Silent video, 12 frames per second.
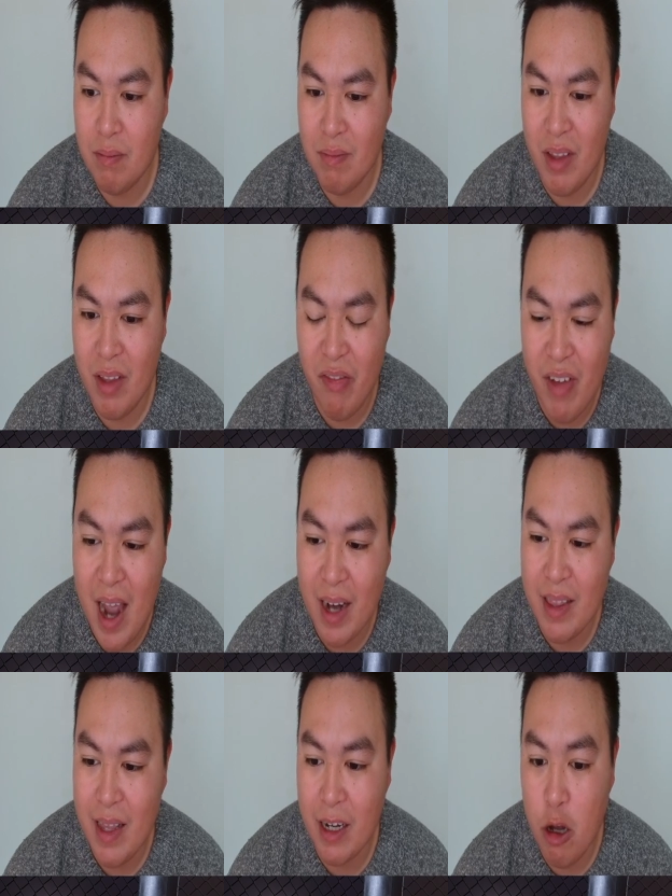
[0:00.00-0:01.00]
the
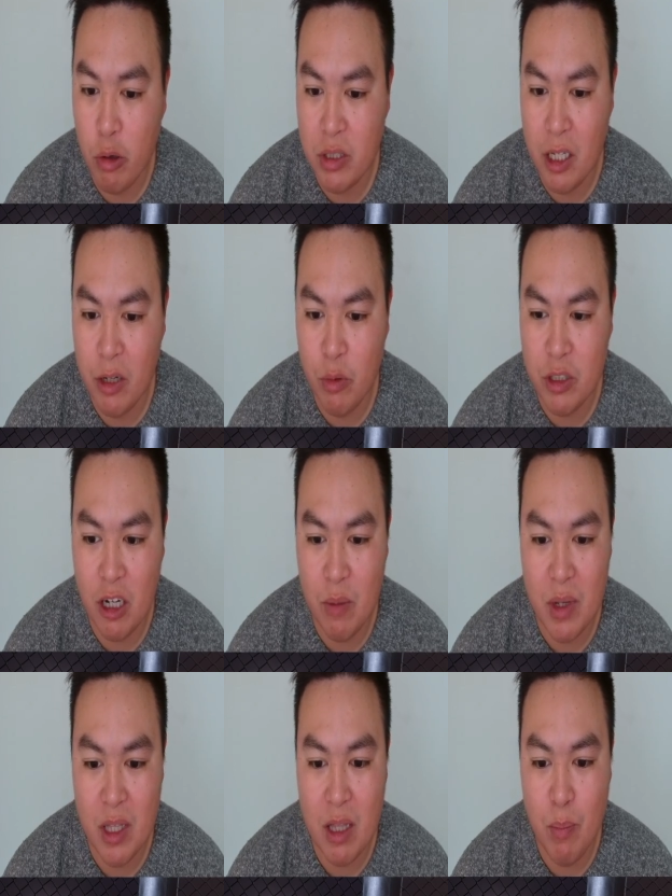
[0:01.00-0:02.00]
fact that Costa was going to
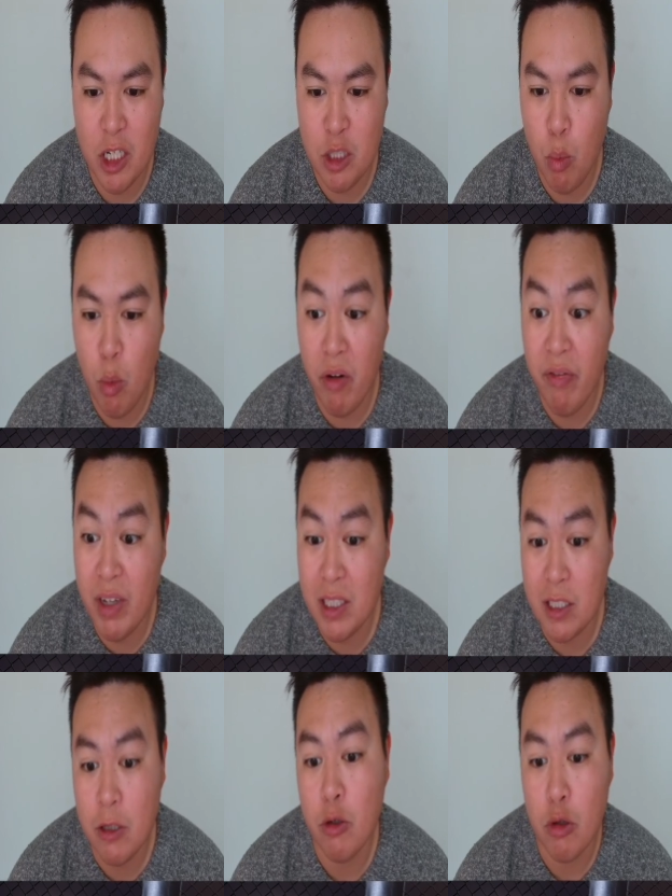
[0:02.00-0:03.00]
be the much more
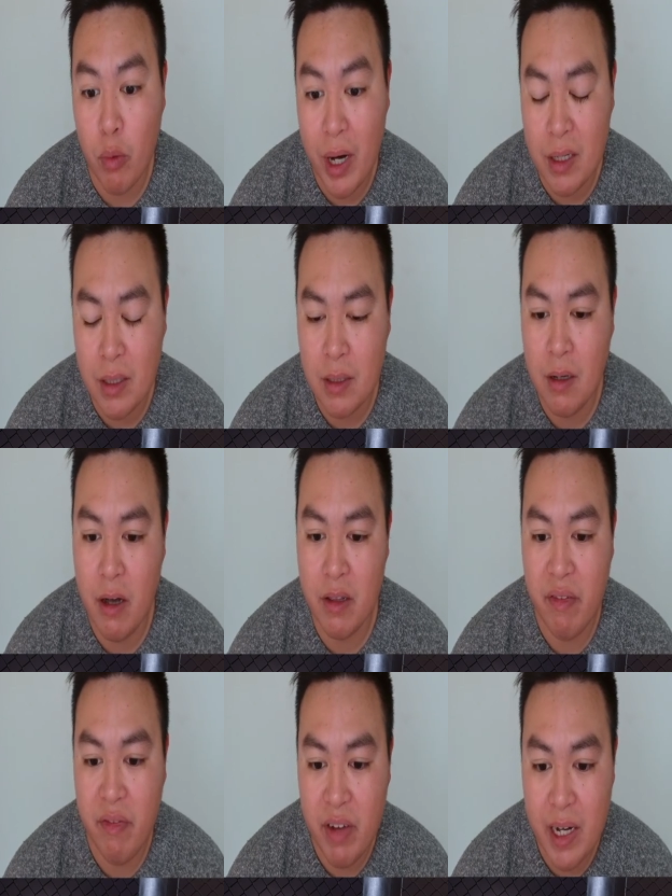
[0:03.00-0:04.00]
physical threat on
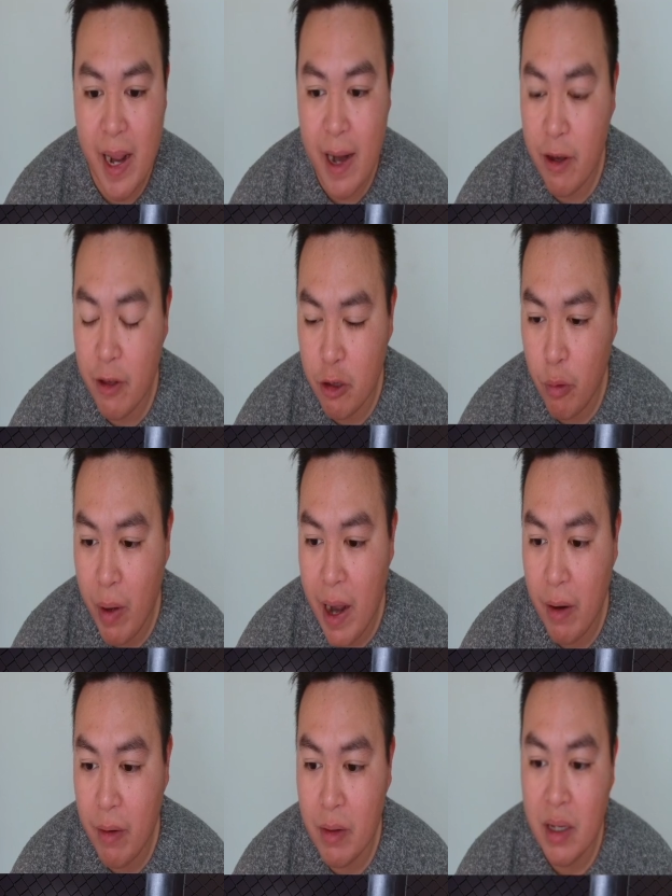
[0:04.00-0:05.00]
the feet and on the
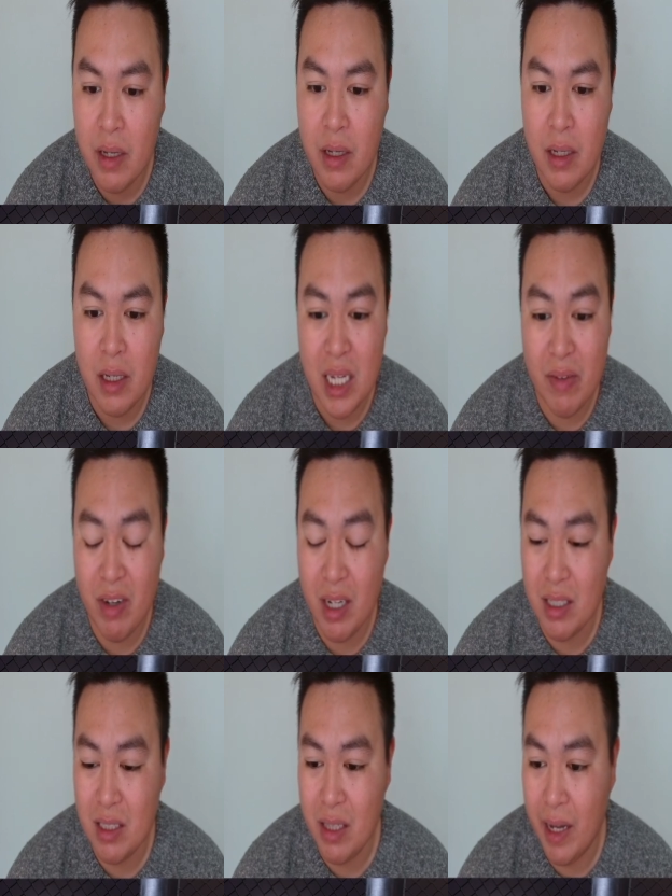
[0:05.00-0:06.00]
ground. Even
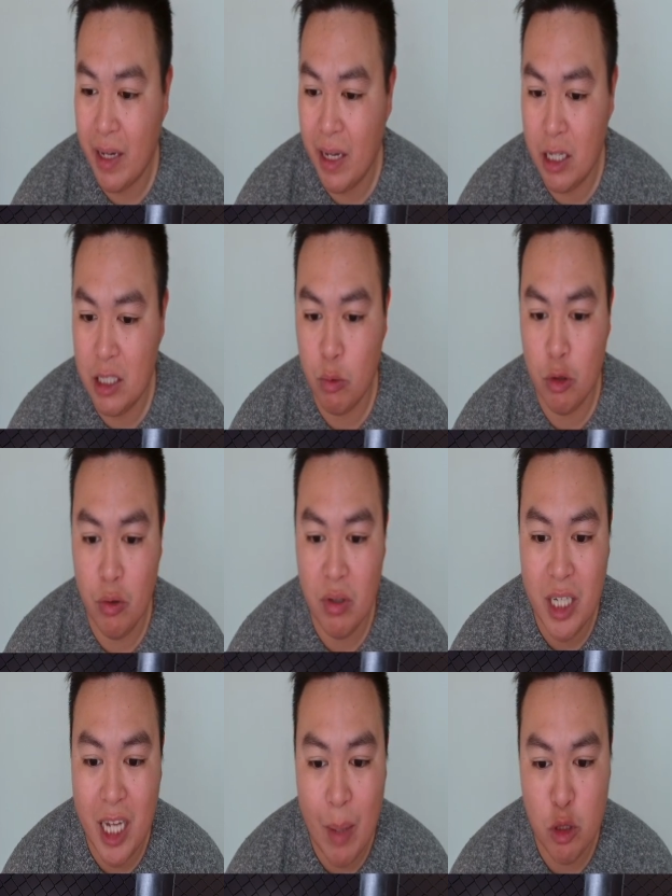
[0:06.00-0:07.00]
his leg kicks were doing
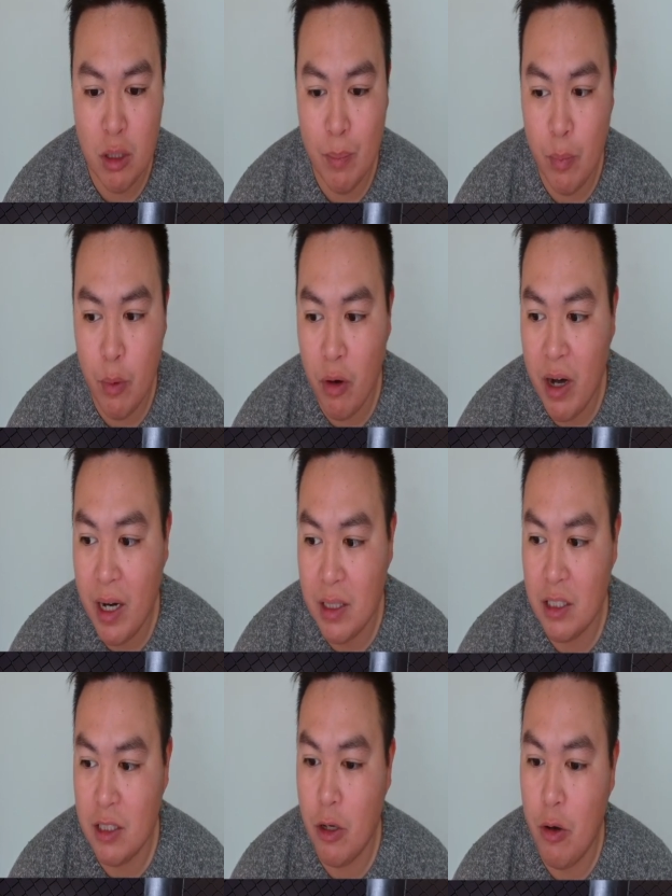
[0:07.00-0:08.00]
damage to Borjas.
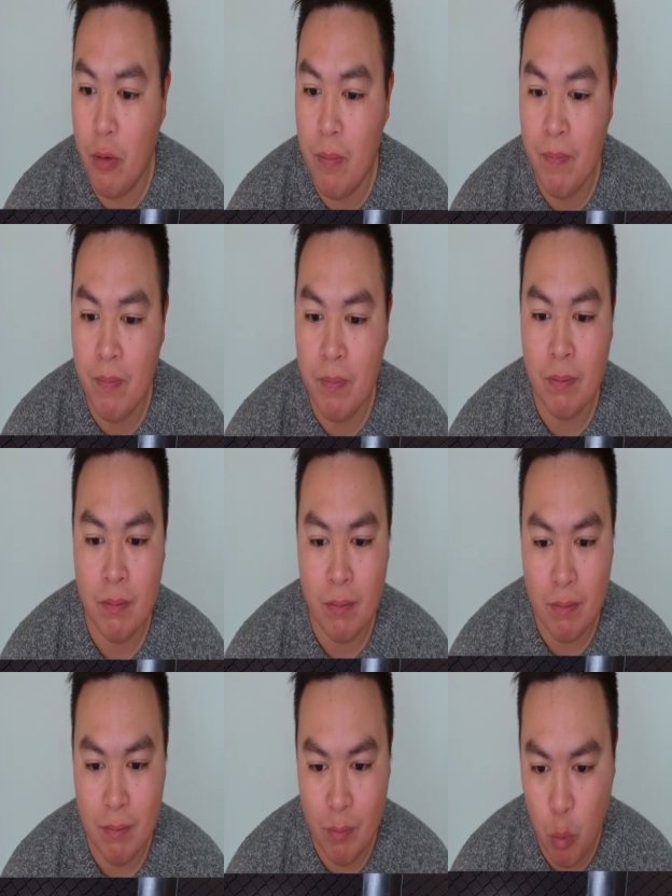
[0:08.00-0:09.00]
So
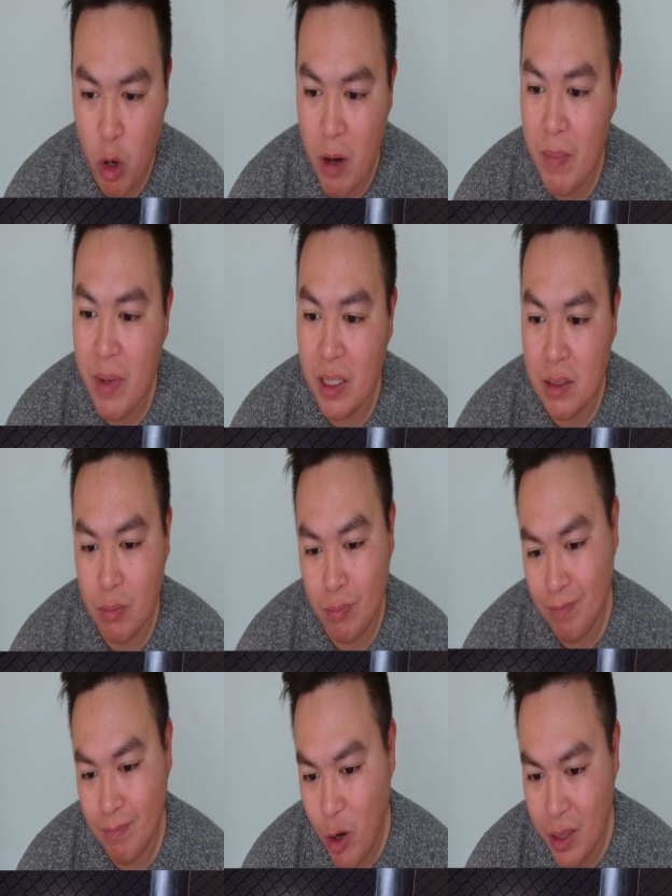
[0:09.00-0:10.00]
one miss
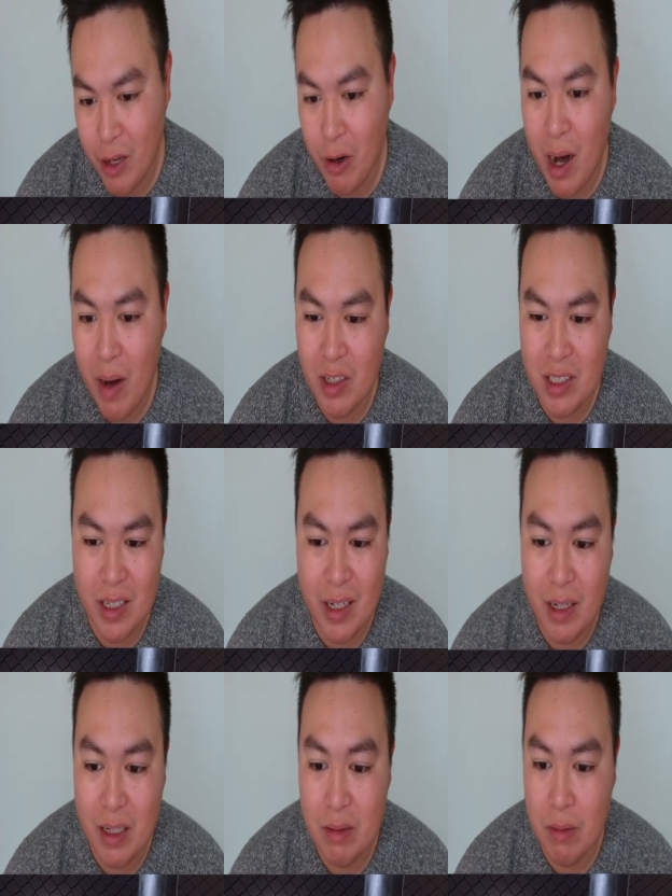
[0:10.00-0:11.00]
right there, obviously,
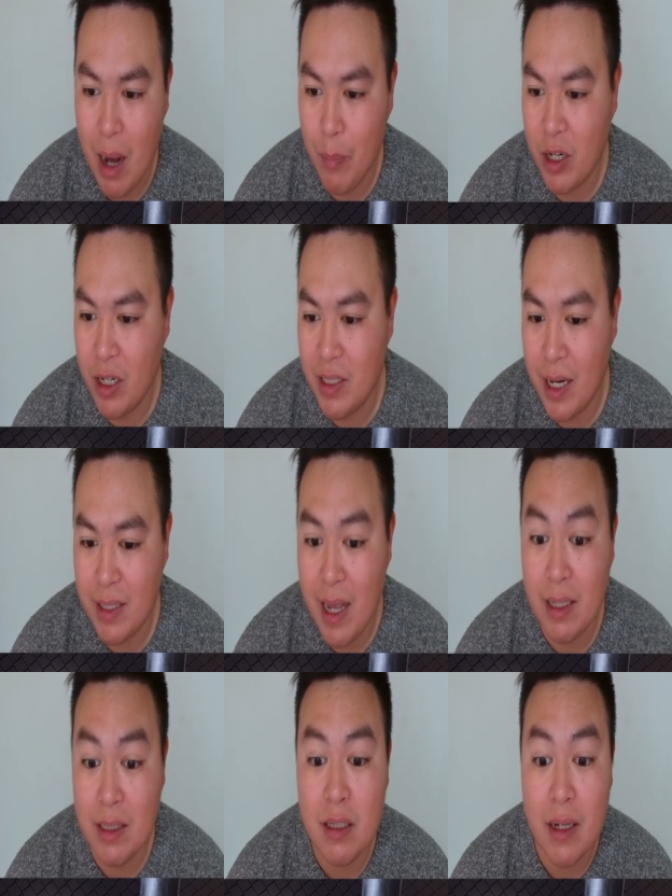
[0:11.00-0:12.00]
and I'm going to take
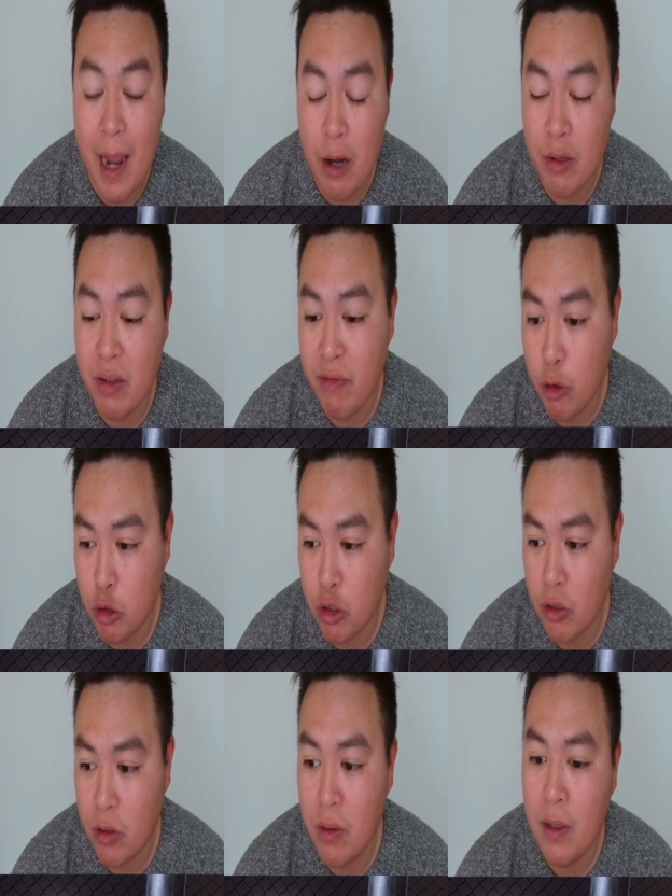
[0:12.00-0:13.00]
that into account in the future.